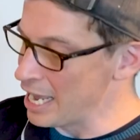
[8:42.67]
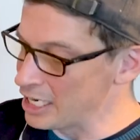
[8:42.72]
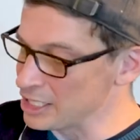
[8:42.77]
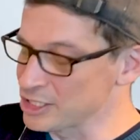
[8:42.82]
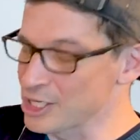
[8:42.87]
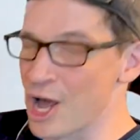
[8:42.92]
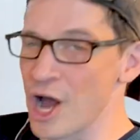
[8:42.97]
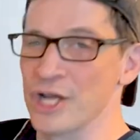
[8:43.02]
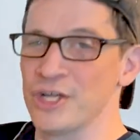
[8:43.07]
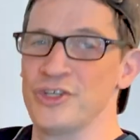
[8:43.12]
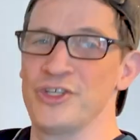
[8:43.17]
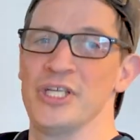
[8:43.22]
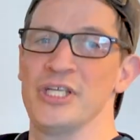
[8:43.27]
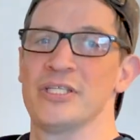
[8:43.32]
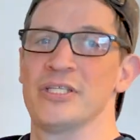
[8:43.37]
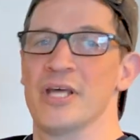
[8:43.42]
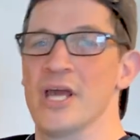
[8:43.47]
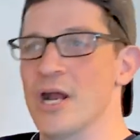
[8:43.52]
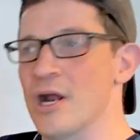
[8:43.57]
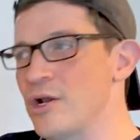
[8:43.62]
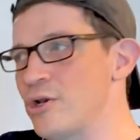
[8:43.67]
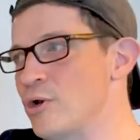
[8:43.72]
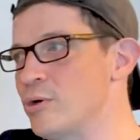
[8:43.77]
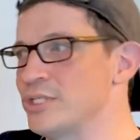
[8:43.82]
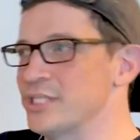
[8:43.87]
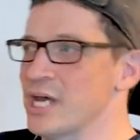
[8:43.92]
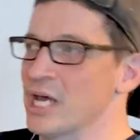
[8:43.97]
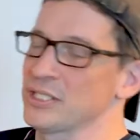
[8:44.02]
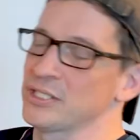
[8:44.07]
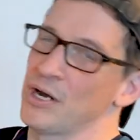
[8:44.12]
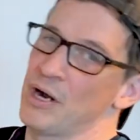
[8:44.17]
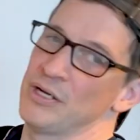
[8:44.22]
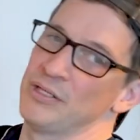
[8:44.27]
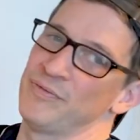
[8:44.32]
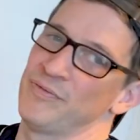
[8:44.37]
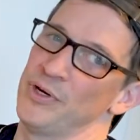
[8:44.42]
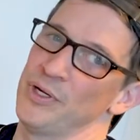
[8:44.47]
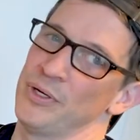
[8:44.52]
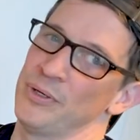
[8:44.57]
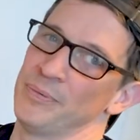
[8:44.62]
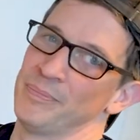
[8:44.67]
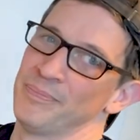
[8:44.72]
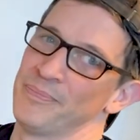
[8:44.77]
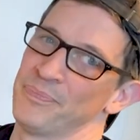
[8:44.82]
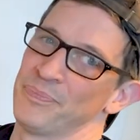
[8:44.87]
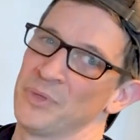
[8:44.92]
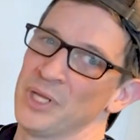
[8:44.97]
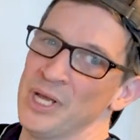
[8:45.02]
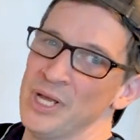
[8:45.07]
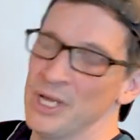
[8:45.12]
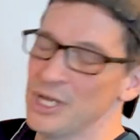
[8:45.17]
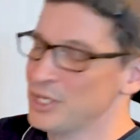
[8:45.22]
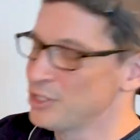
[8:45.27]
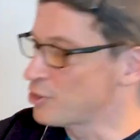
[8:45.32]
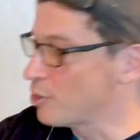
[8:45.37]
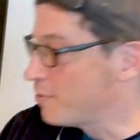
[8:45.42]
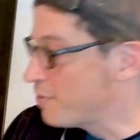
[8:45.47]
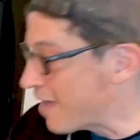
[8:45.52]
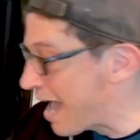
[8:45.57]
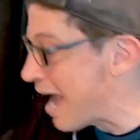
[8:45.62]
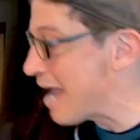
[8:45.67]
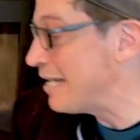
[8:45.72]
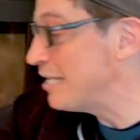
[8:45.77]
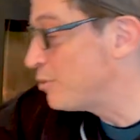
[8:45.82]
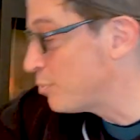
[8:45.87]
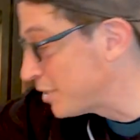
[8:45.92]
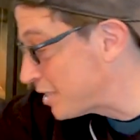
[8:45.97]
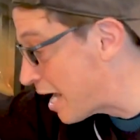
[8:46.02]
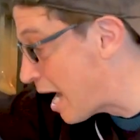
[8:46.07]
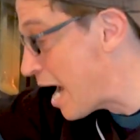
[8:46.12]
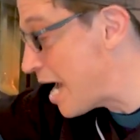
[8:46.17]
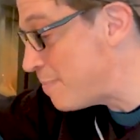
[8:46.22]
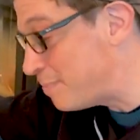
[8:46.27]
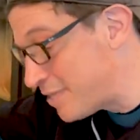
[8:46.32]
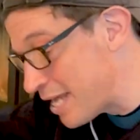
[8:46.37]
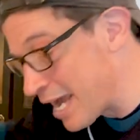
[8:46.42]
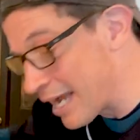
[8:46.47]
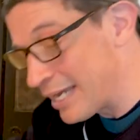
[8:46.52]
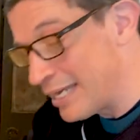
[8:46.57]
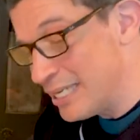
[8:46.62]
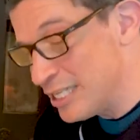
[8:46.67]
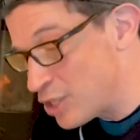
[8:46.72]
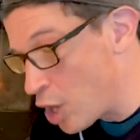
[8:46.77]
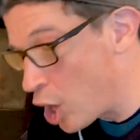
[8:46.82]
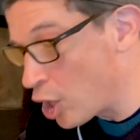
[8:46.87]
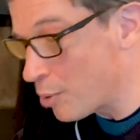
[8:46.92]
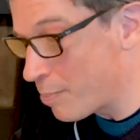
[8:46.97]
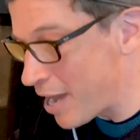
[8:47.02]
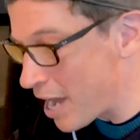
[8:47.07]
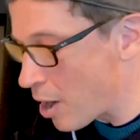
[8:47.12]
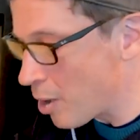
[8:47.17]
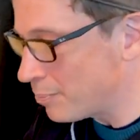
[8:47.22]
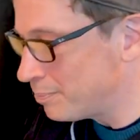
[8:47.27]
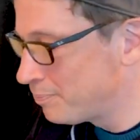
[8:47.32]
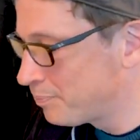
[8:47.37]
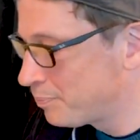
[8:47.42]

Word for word: as long as she's there, no SAS cards for you. So that is what the hype deck is all about.